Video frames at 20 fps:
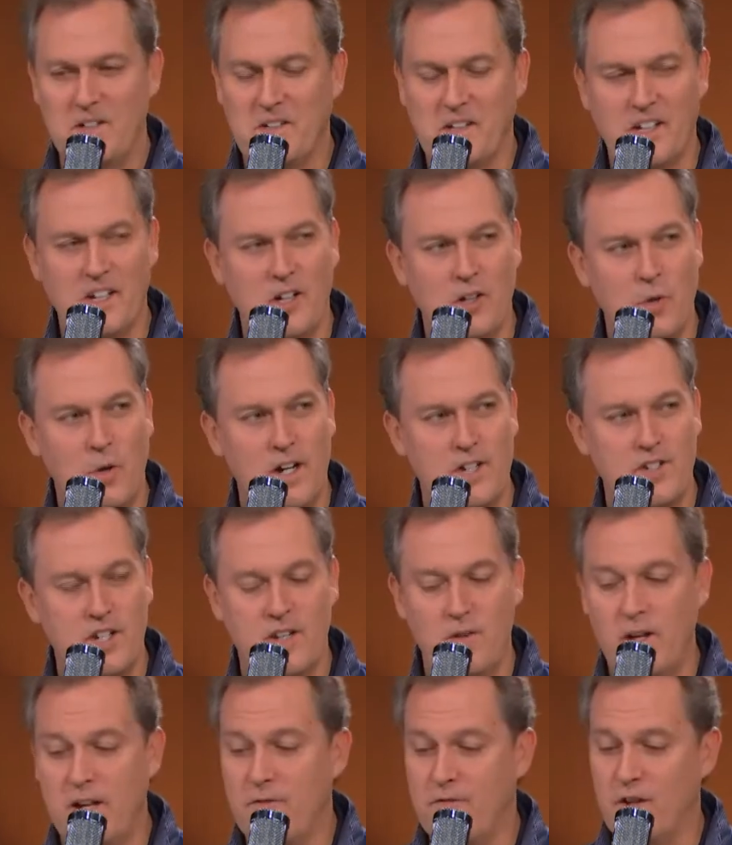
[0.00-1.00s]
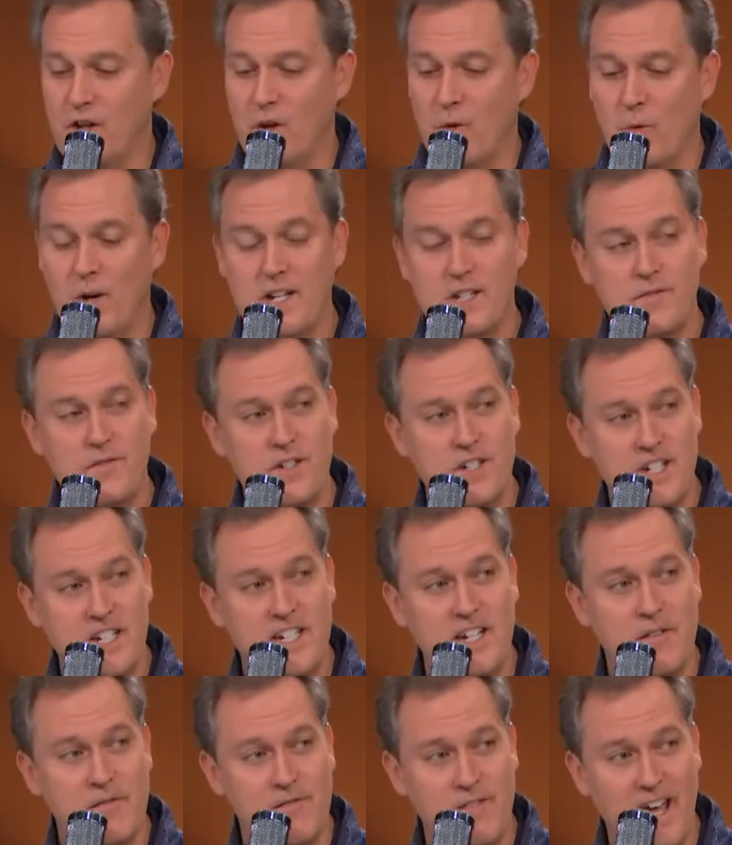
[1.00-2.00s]
That's a good question. If you're a West
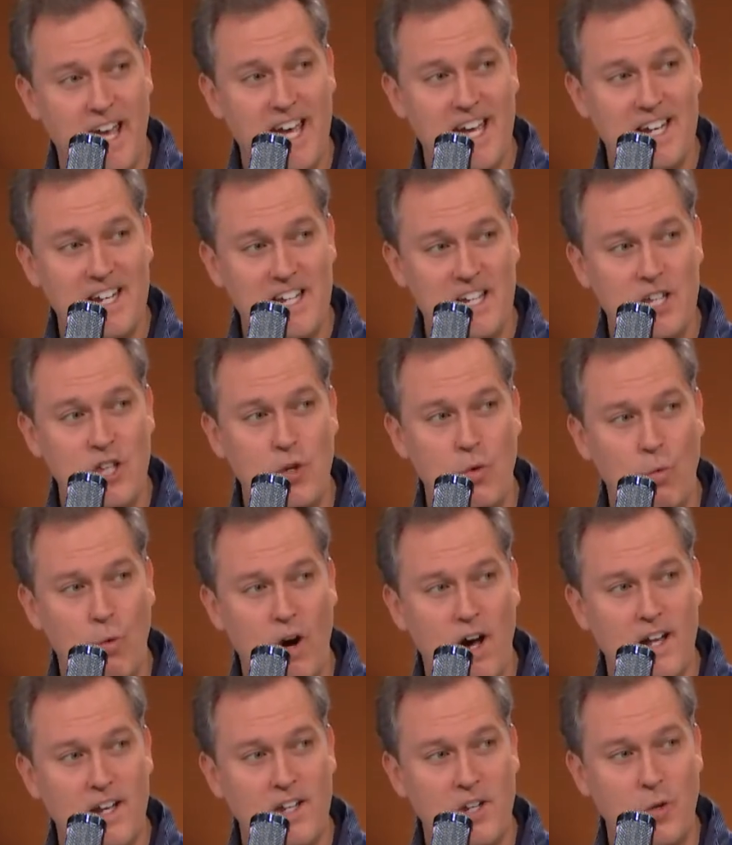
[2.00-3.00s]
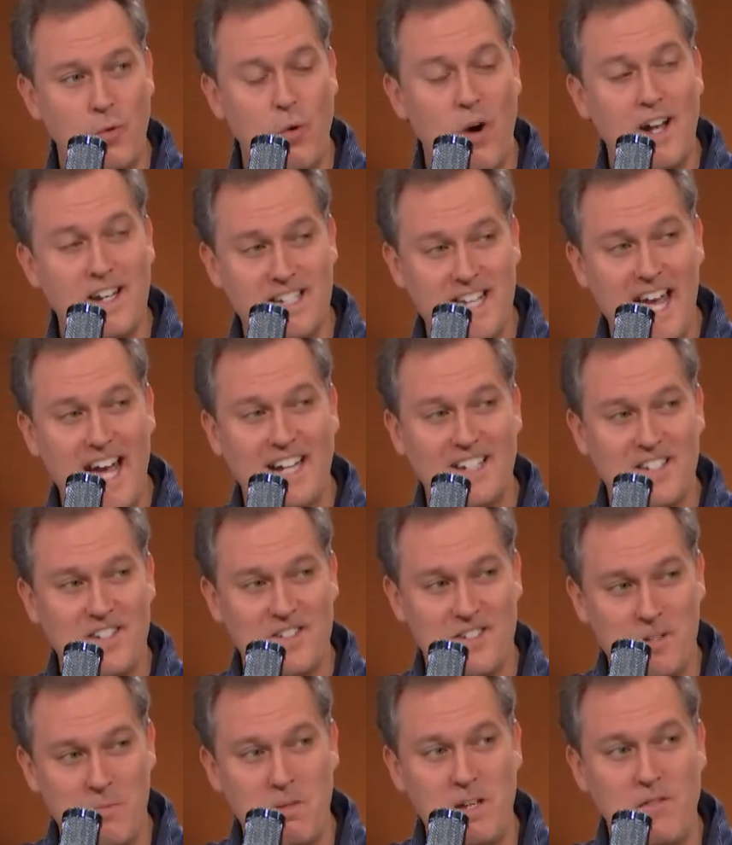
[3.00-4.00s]
Virginia fan, you want
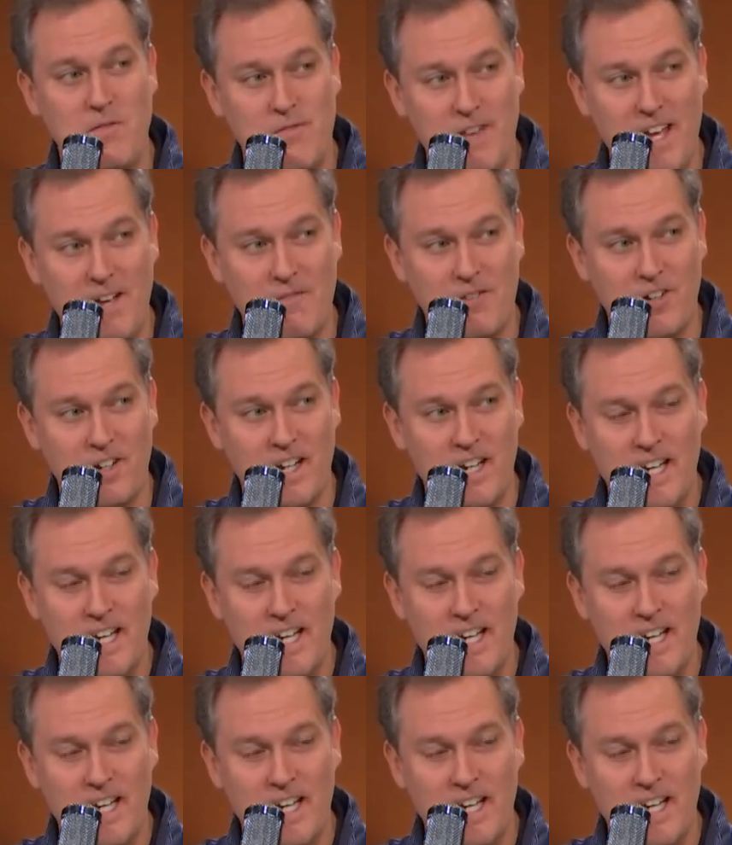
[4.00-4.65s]
Texas to be favored.